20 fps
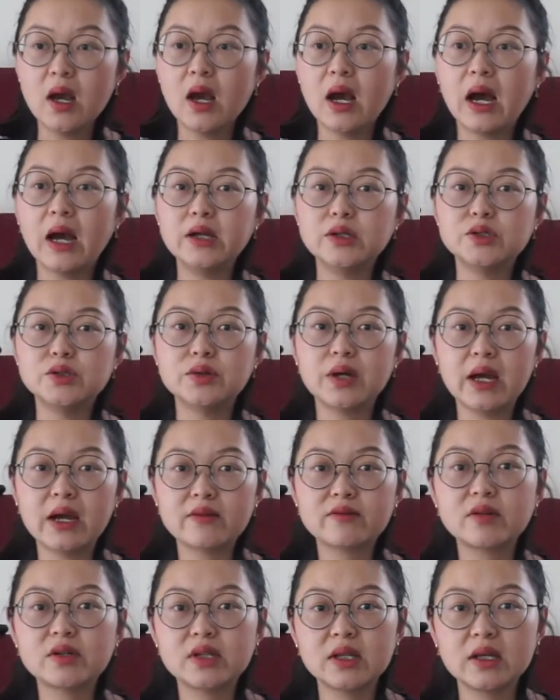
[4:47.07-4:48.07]
I do
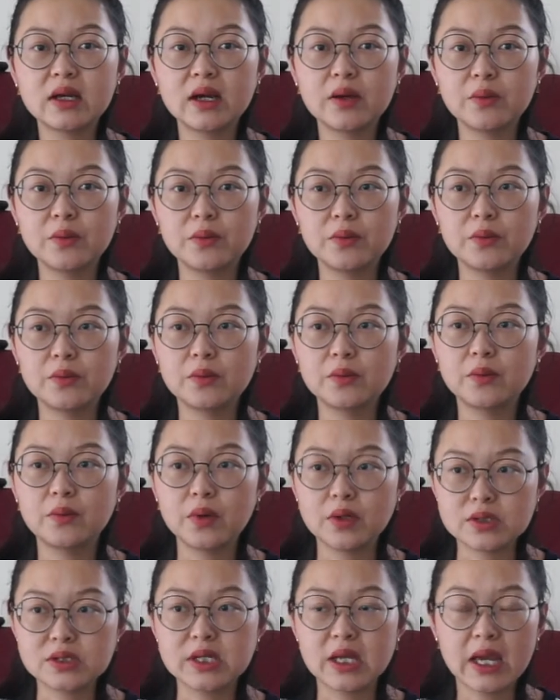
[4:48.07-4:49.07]
everything I
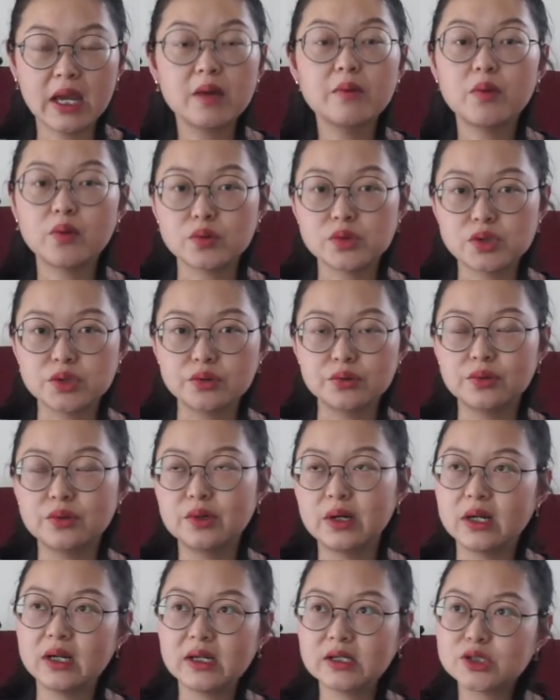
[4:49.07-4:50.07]
was able to,
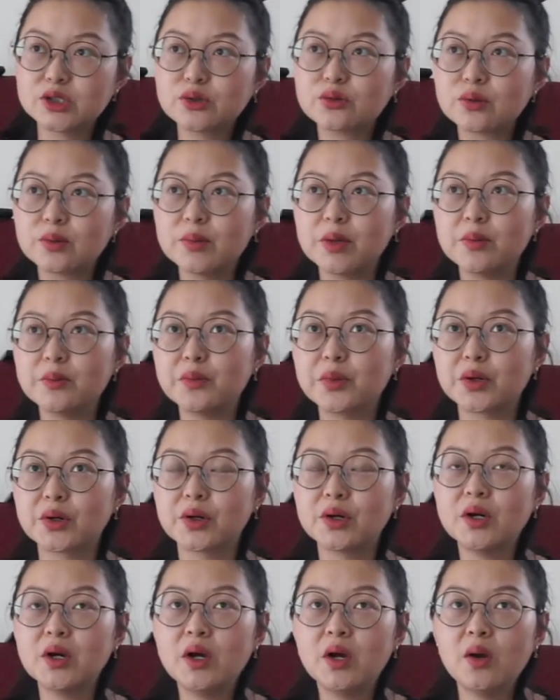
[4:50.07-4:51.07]
and I still remember
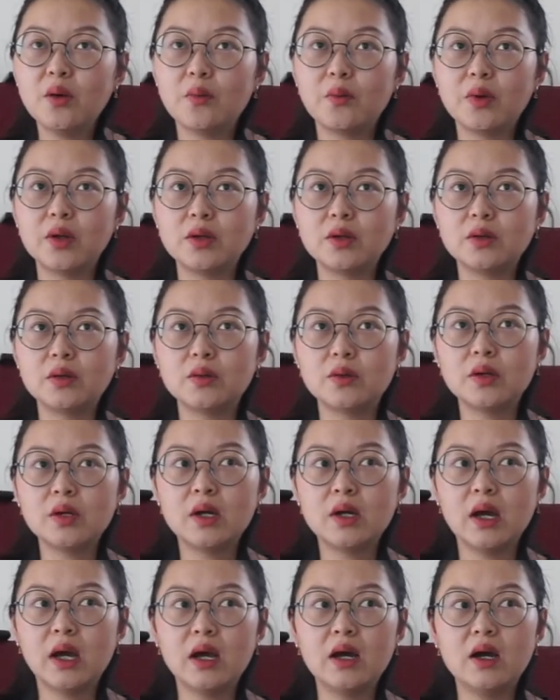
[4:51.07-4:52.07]
when
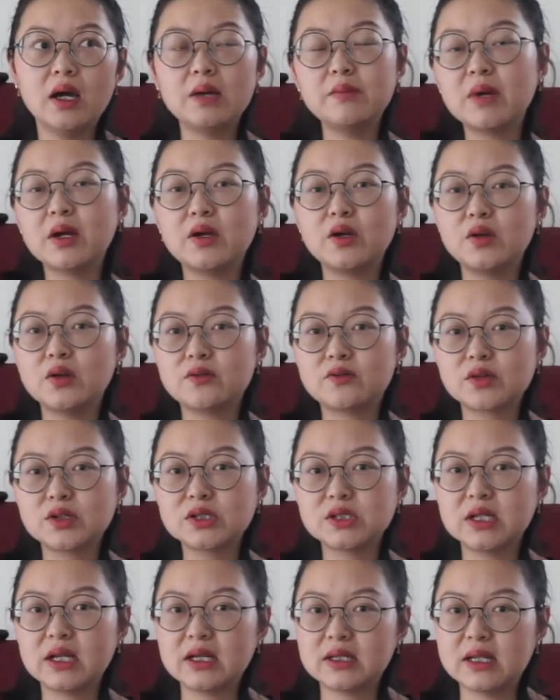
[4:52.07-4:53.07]
in my
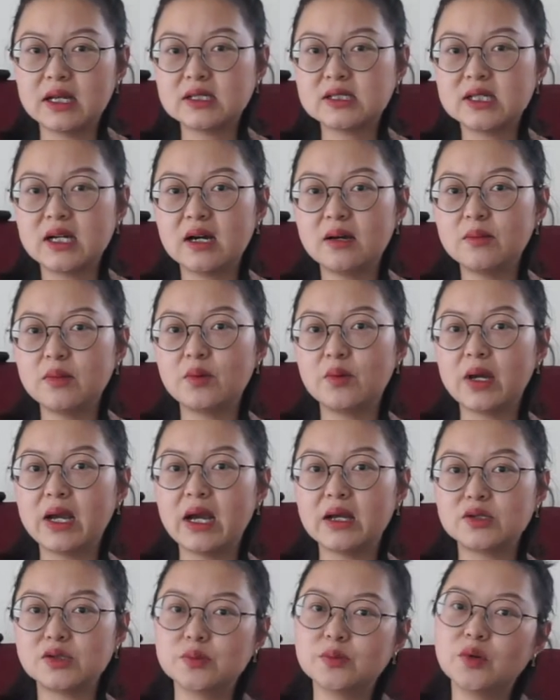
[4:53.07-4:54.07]
university at that time we
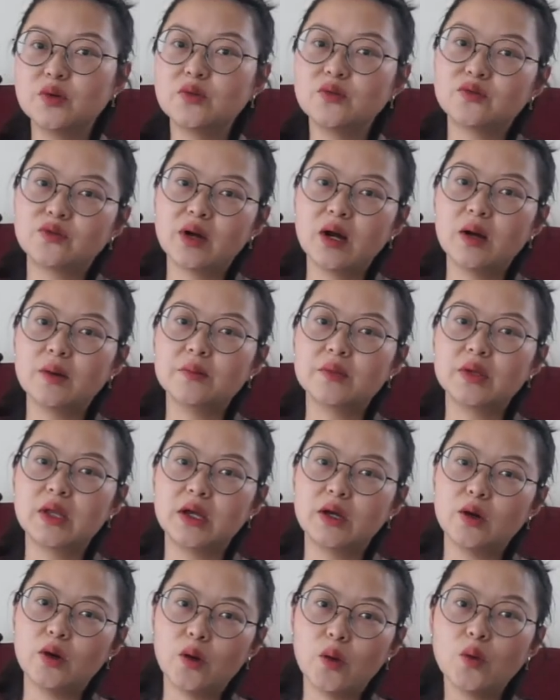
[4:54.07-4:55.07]
had to move from the
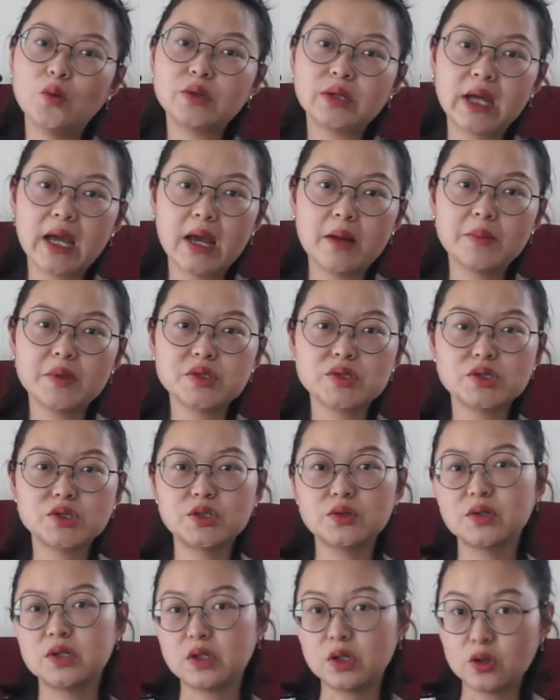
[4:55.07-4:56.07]
old campus to
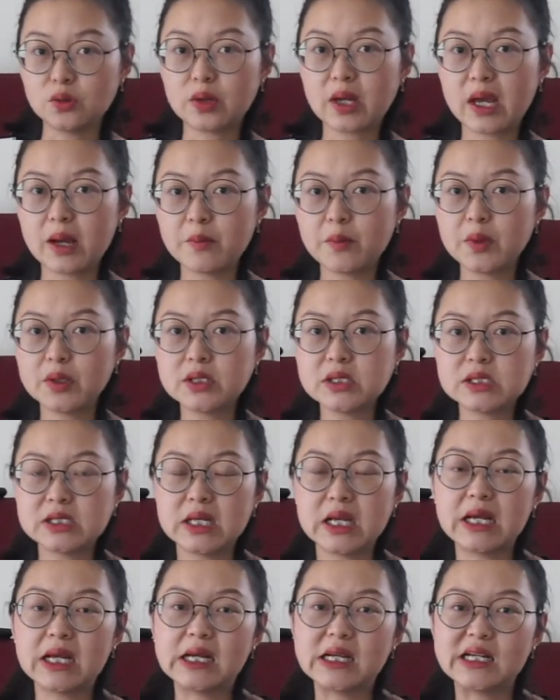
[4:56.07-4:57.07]
the new campus,
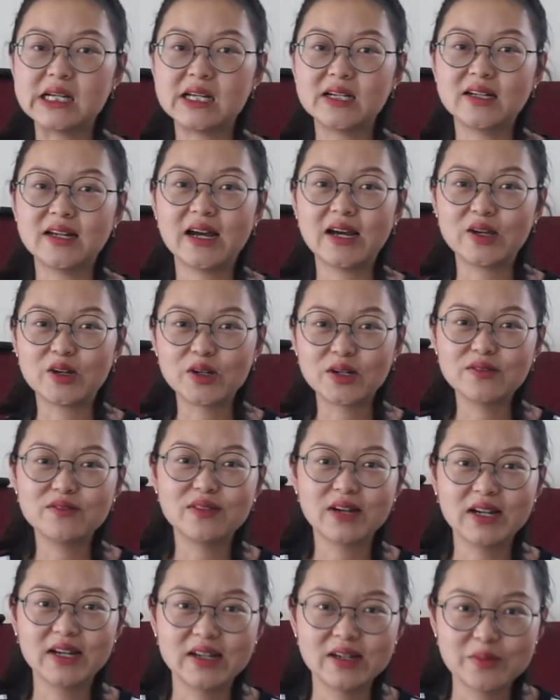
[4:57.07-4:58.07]
and then I couldn't
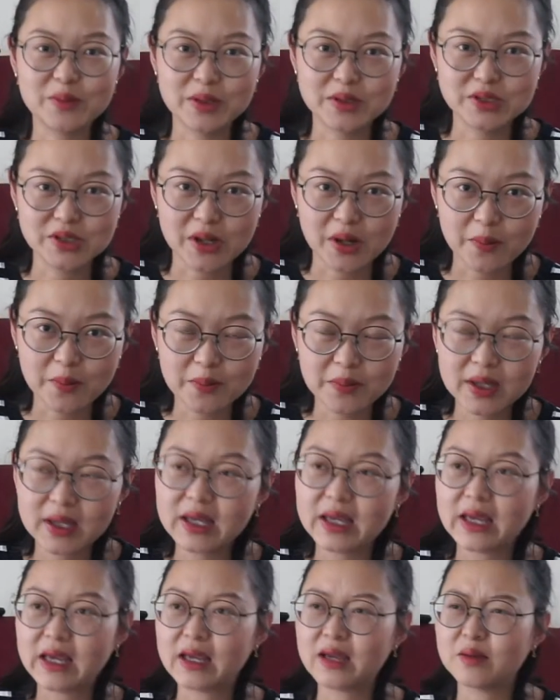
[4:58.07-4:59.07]
find anyone to help me,
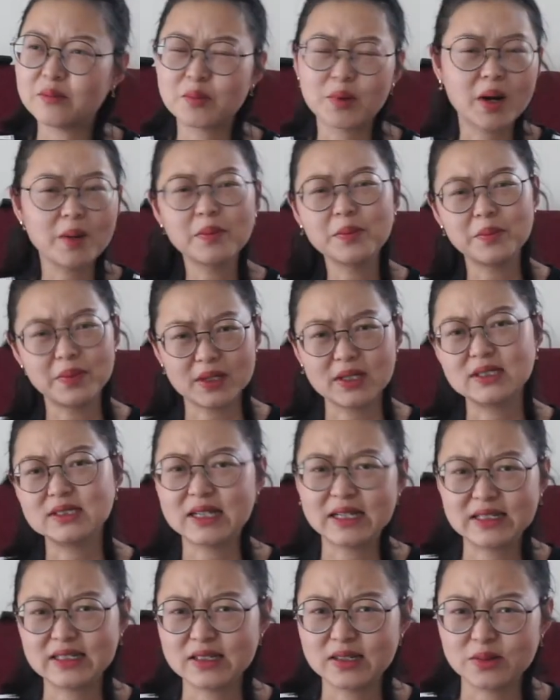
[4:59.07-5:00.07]
and probably because I
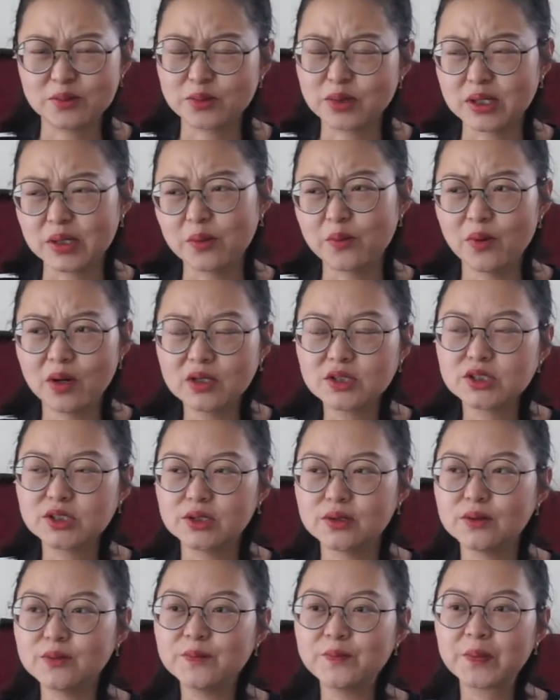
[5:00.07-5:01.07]
didn't really want
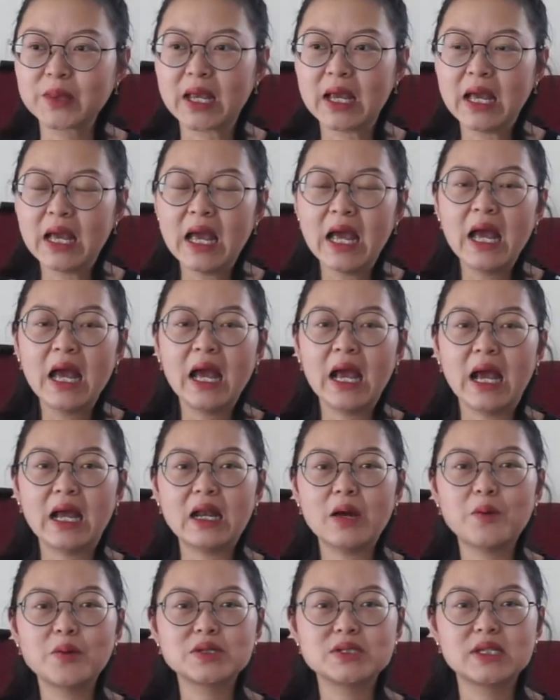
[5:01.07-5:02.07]
to, and I
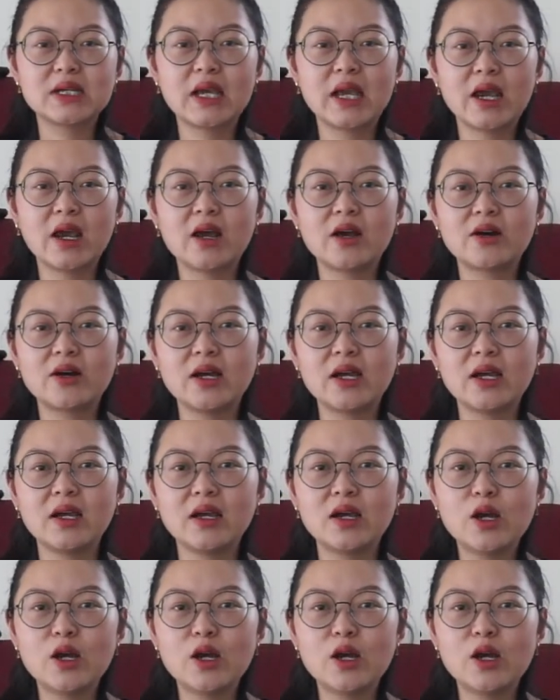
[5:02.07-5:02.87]
was carrying